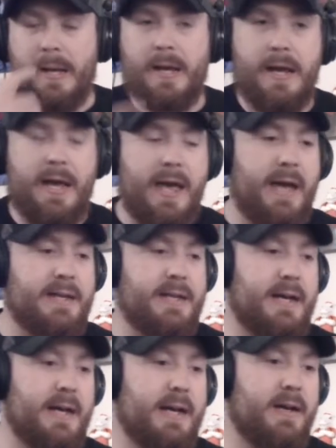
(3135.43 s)
and
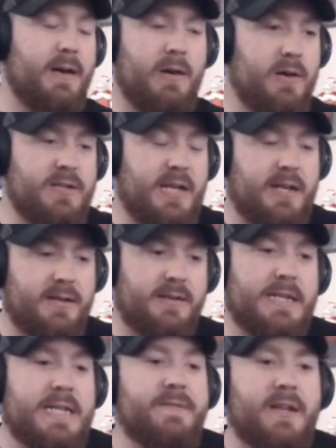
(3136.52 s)
I was like
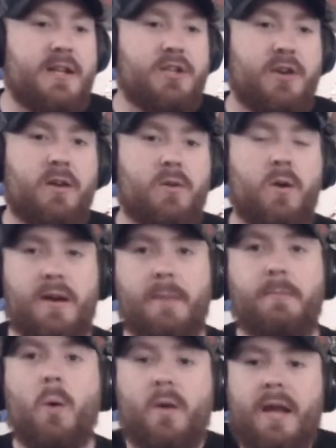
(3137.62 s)
leaving the trailer court,
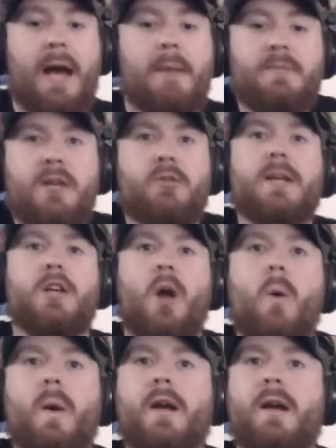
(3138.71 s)
and I'm literally
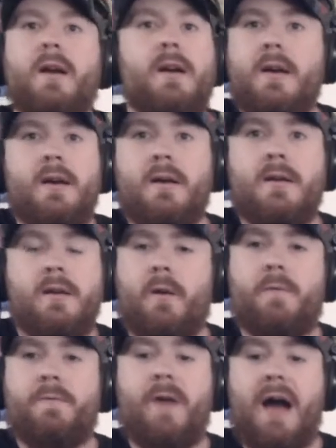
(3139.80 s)
going,
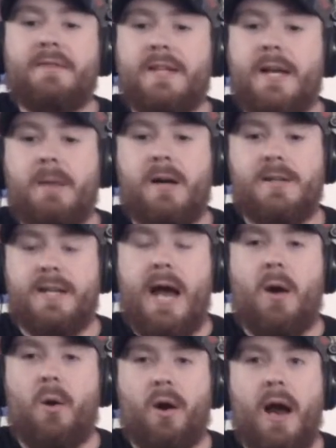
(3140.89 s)
5 to 10 miles an
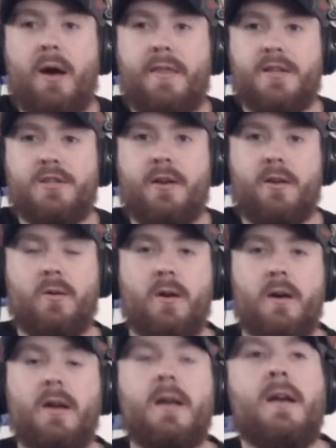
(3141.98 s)
hour out of this trailer
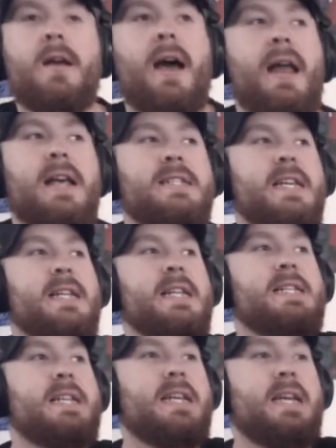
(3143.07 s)
court, and I see
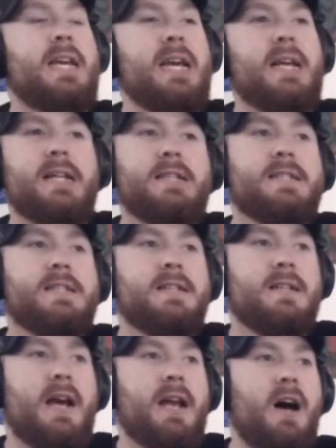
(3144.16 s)
these kids
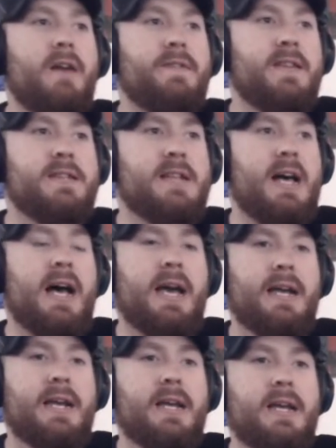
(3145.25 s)
kind of off to the
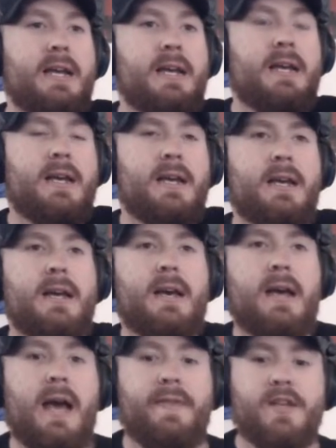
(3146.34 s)
side,
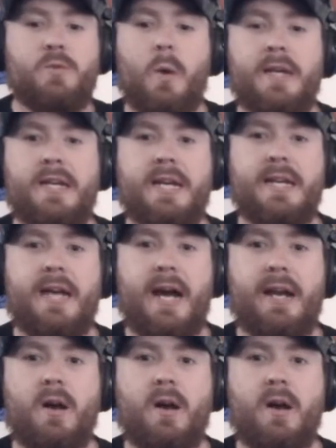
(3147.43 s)
and this one kid kind of